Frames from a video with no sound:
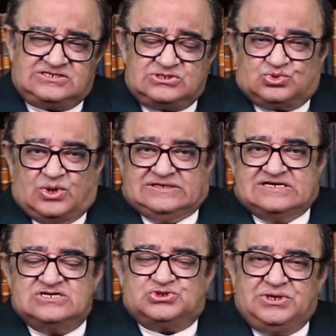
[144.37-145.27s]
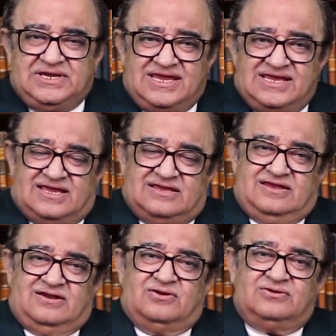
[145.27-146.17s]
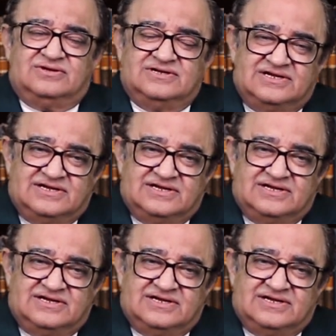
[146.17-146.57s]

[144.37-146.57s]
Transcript: This is quite intriguing, you know.